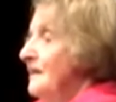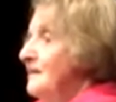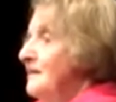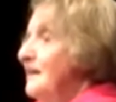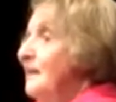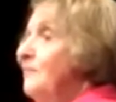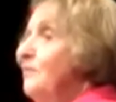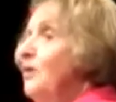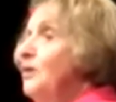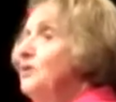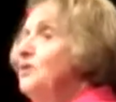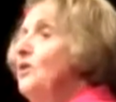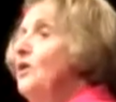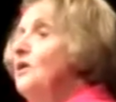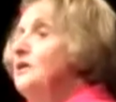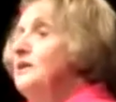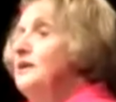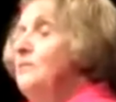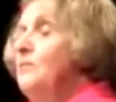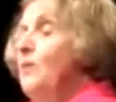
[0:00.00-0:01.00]
They
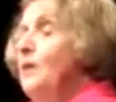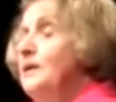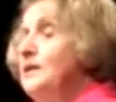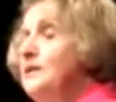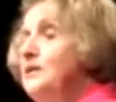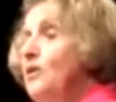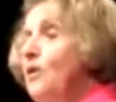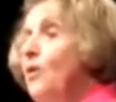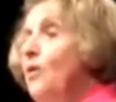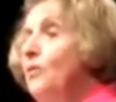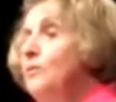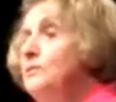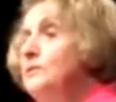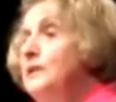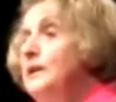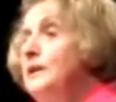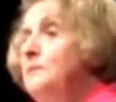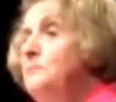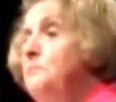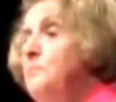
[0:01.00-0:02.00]
wanted
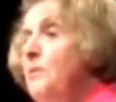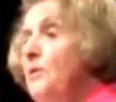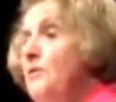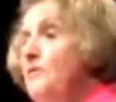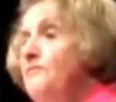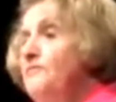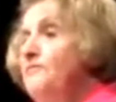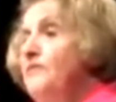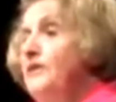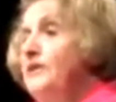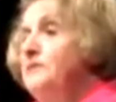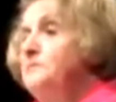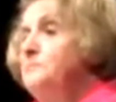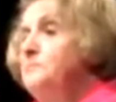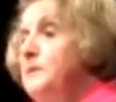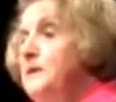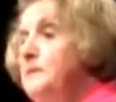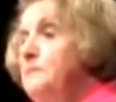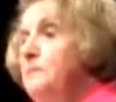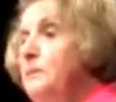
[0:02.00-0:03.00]
only perfect
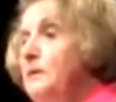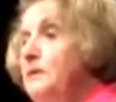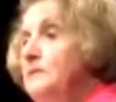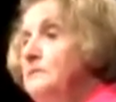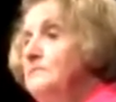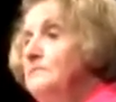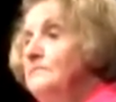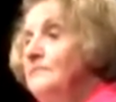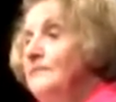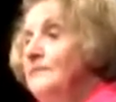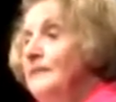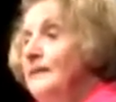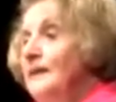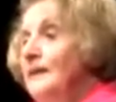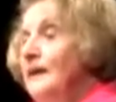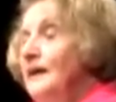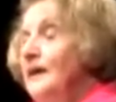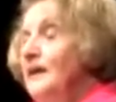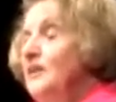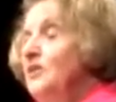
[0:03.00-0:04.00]
people.
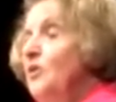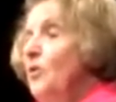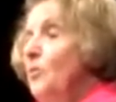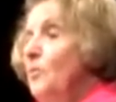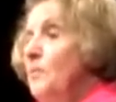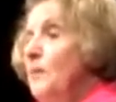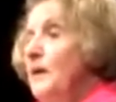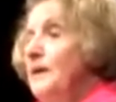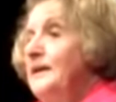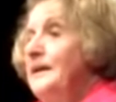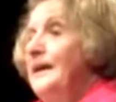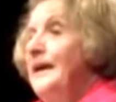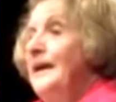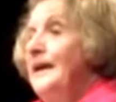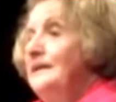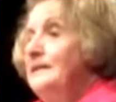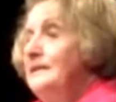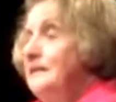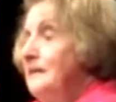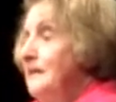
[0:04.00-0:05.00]
nobody
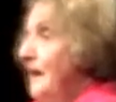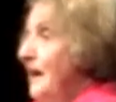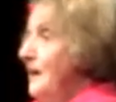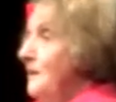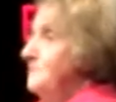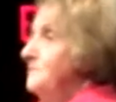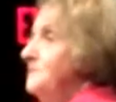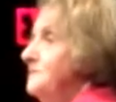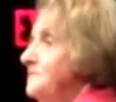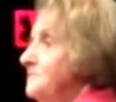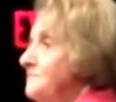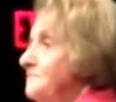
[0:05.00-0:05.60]
handicapped.